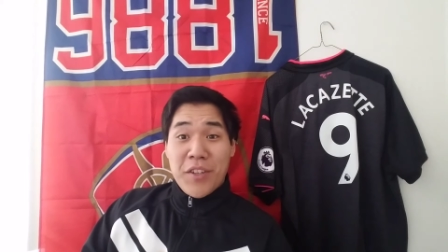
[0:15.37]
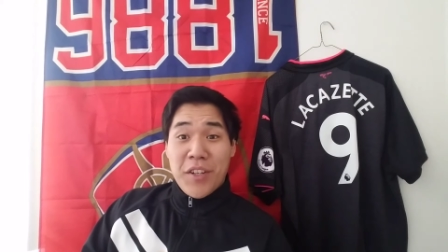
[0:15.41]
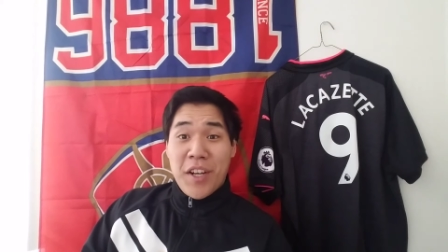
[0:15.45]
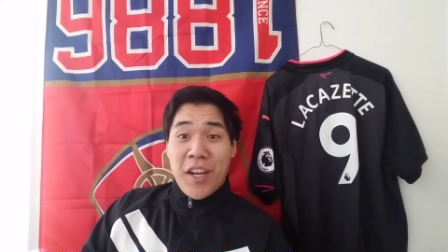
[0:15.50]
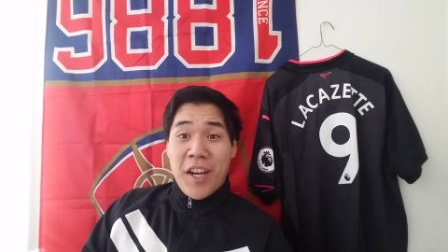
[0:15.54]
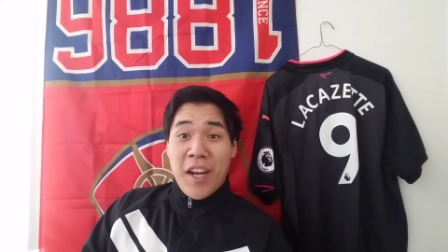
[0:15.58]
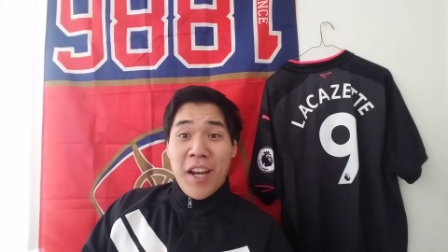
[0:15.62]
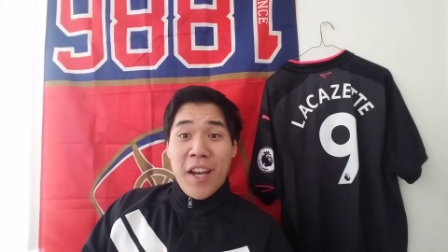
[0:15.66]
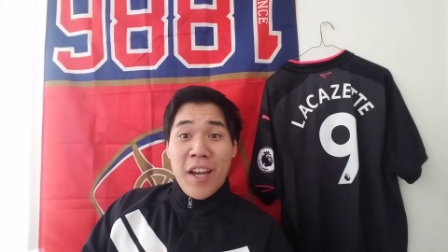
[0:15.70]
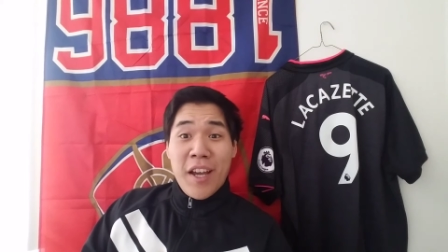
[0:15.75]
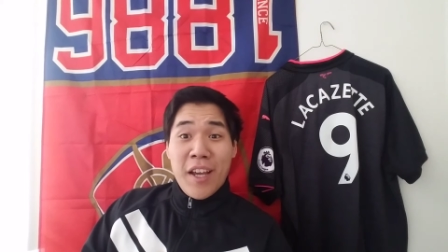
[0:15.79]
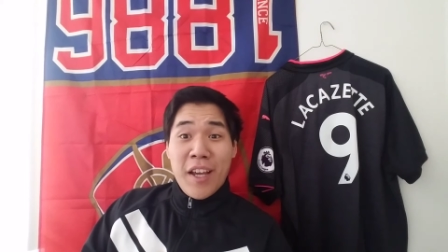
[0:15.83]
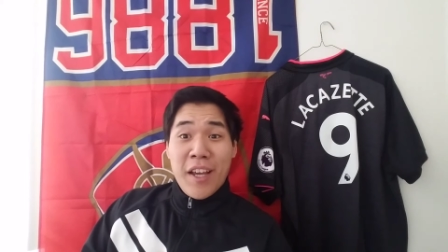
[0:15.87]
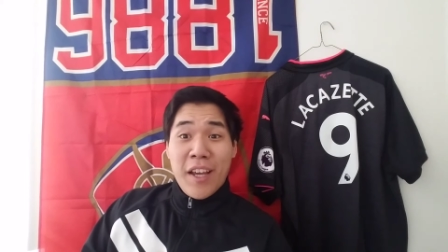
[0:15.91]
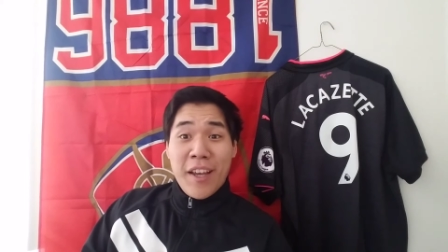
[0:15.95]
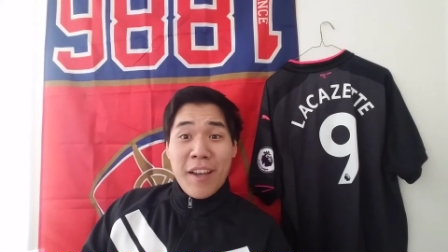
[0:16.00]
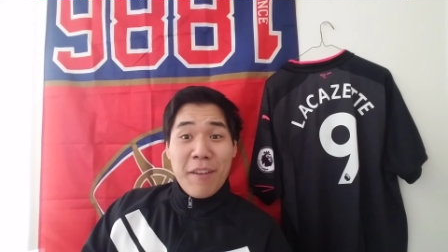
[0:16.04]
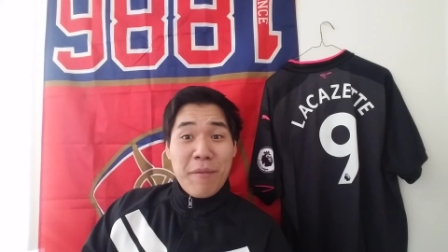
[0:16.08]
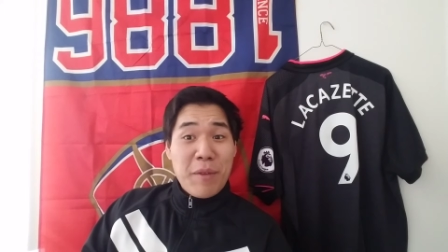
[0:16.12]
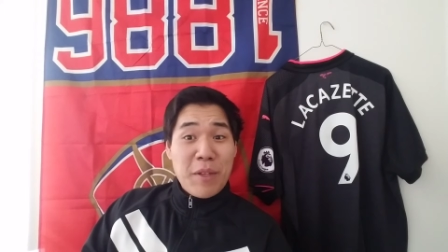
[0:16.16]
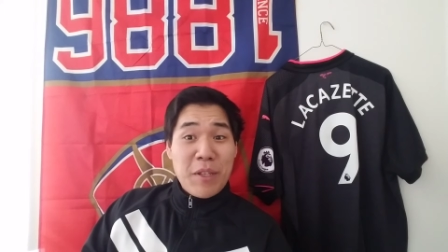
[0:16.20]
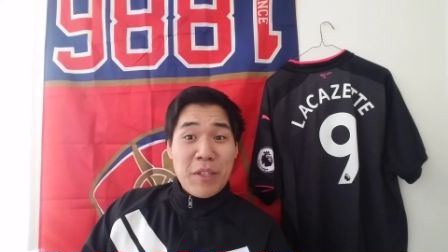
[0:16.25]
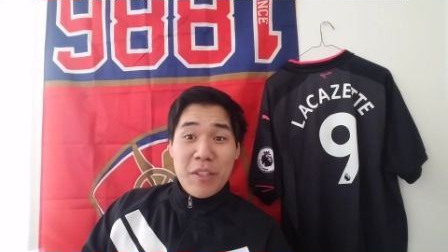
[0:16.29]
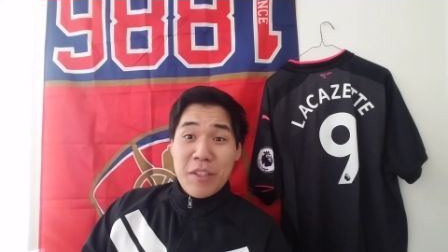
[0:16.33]
I
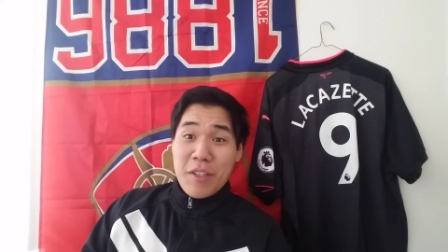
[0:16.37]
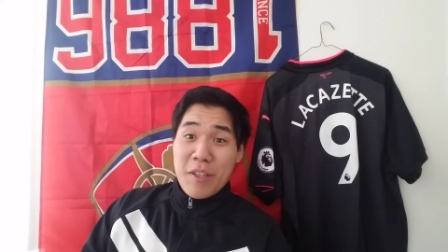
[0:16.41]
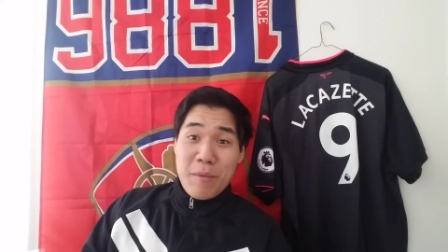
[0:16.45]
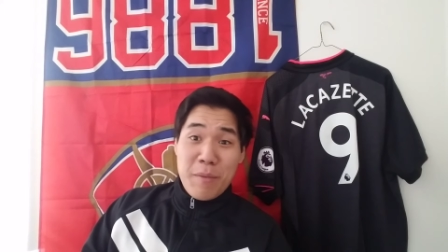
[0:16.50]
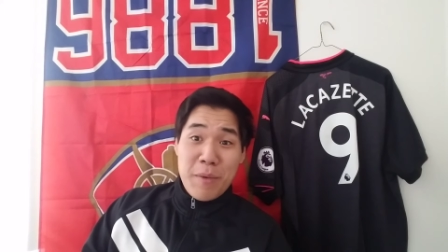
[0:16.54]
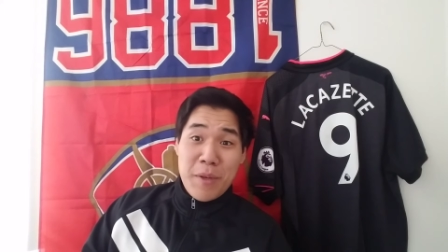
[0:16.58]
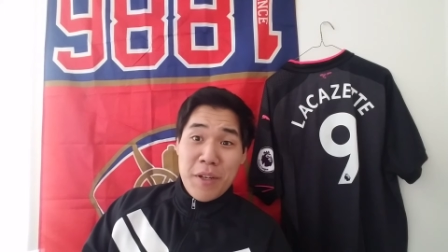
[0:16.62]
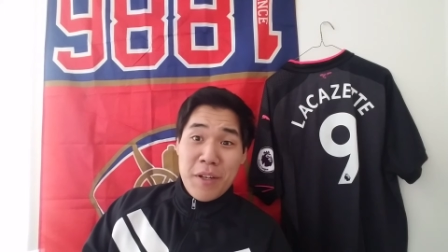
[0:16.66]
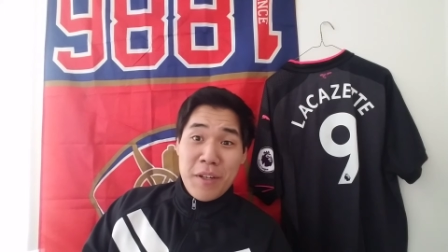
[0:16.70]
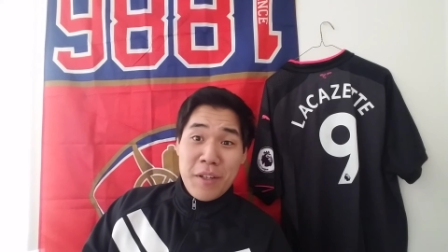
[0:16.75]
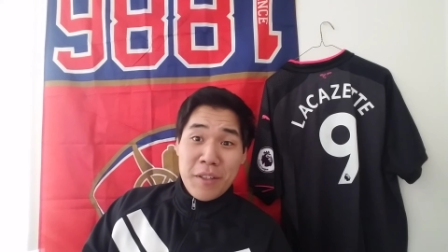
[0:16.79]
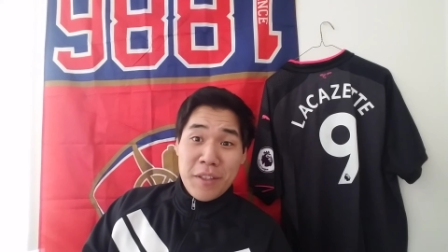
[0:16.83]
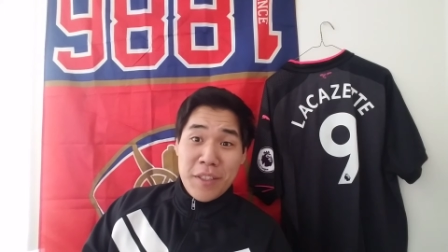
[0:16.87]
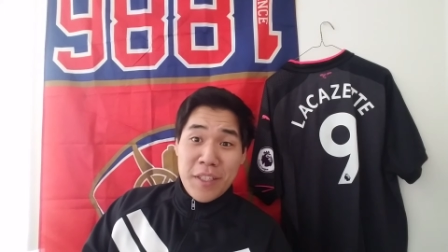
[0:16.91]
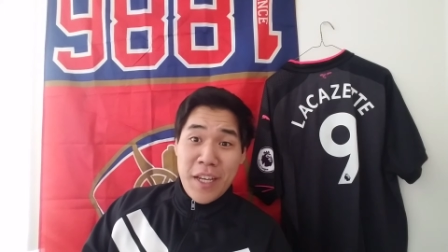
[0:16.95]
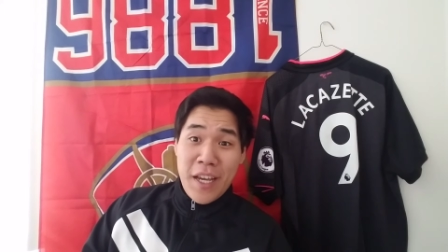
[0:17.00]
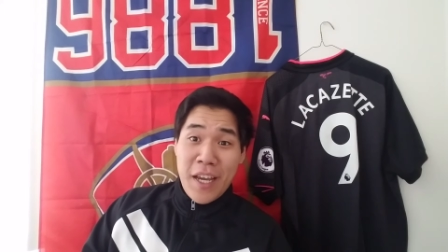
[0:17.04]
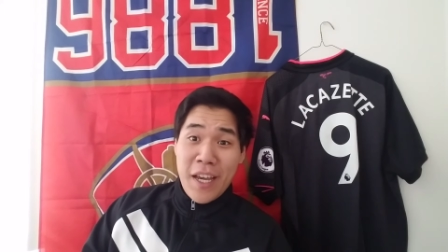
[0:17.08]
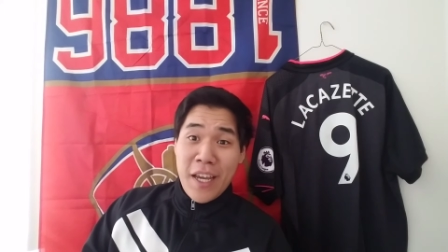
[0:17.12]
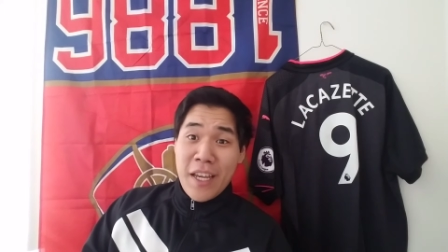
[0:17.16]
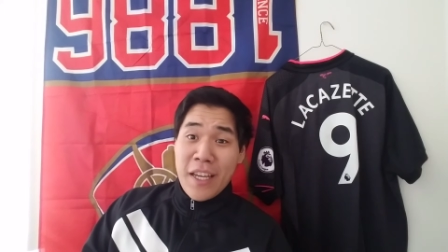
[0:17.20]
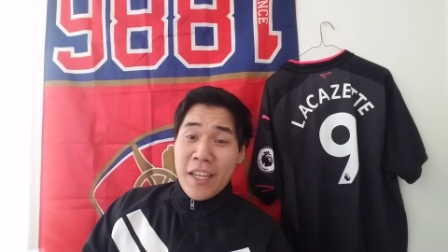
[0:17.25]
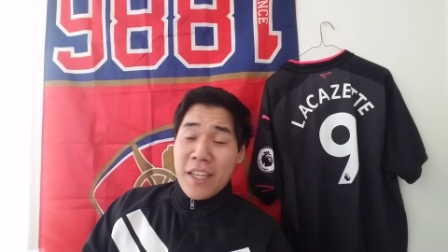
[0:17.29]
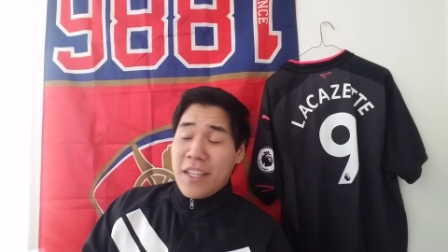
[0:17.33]
have been sleeping all
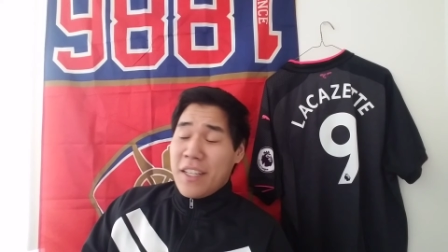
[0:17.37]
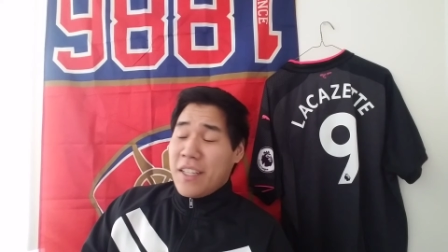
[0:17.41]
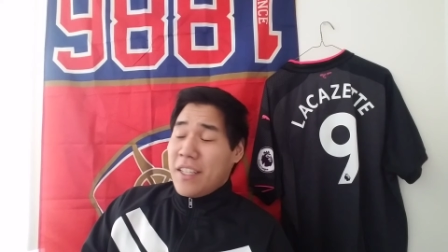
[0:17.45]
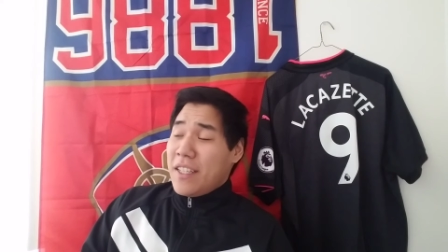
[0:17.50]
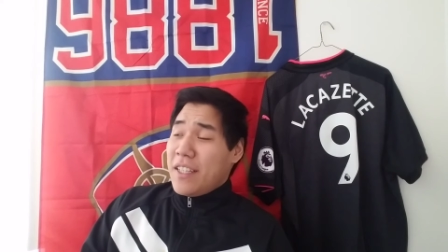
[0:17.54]
day.